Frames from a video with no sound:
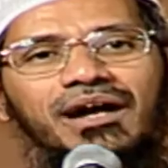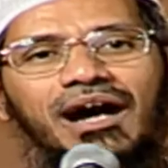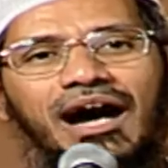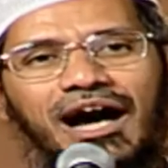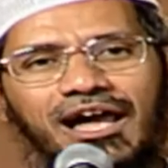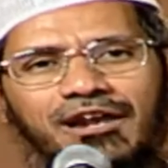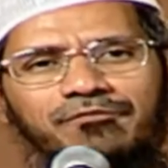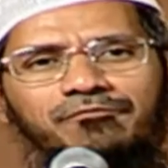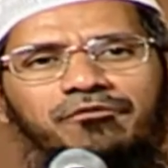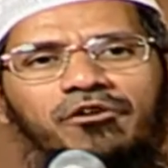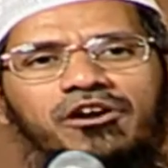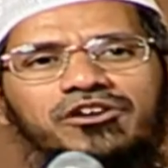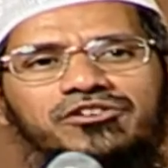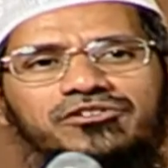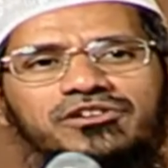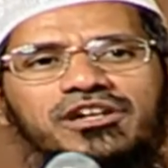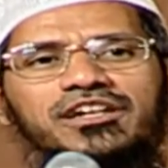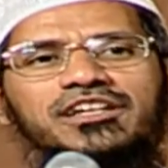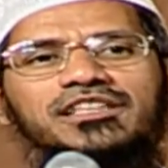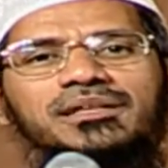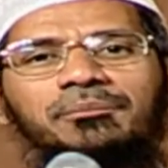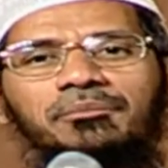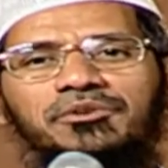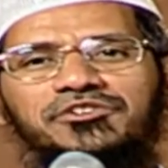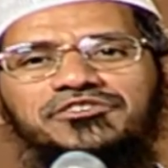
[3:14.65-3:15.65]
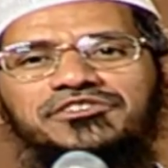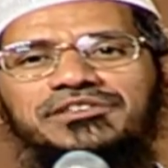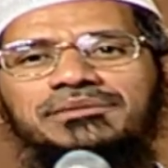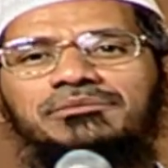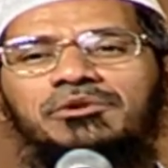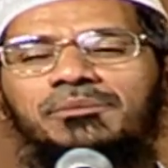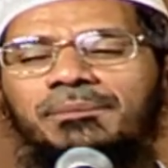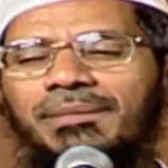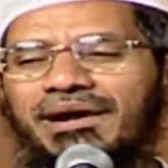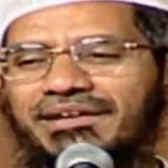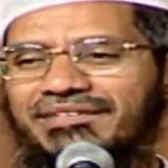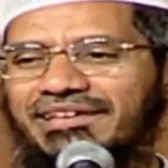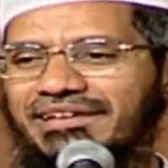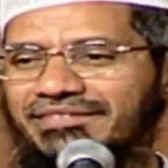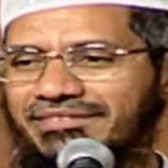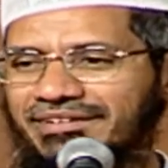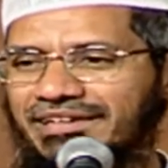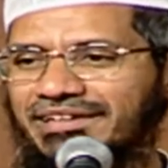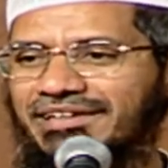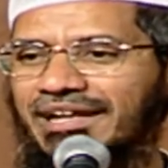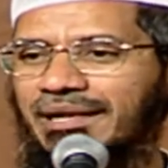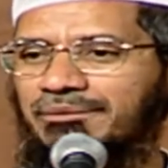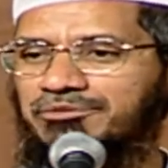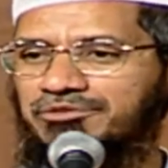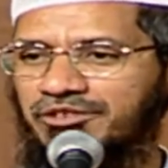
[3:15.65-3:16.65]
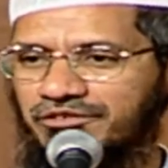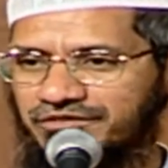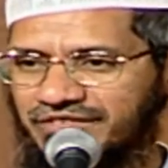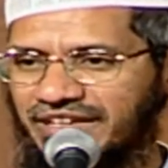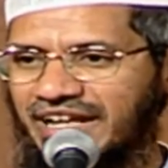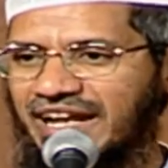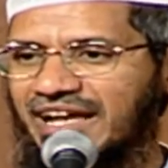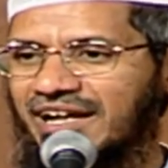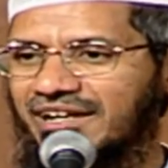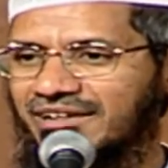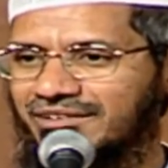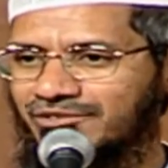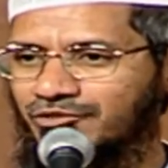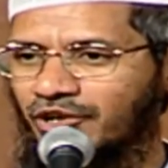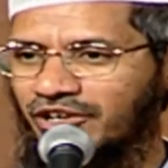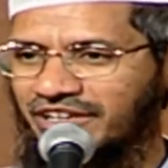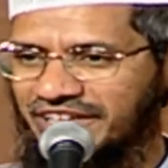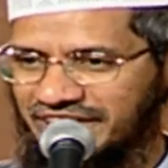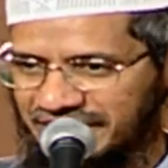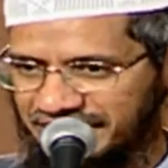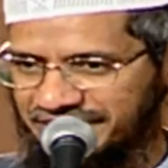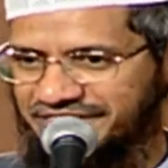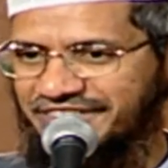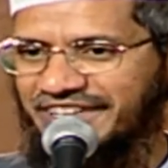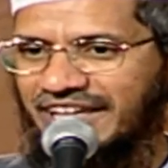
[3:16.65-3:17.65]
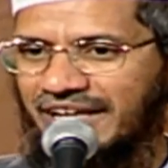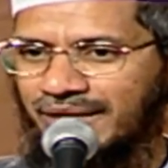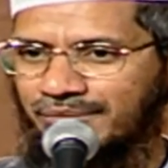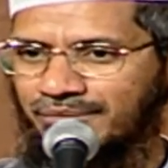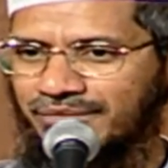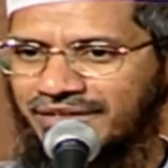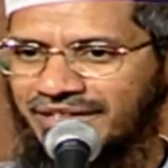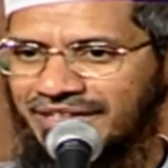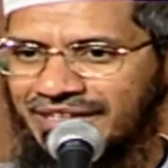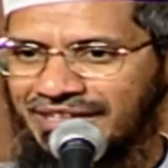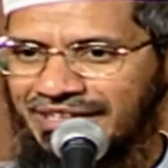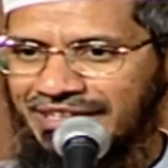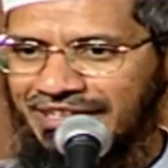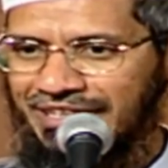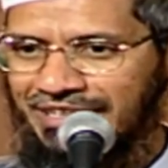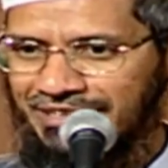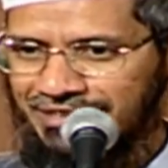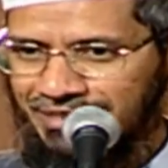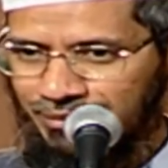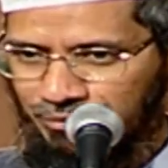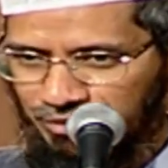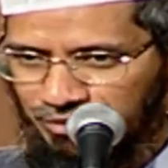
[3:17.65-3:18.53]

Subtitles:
Unfortunately, in the Muslim Ummah, there are three types of talaq, not in Islam, in the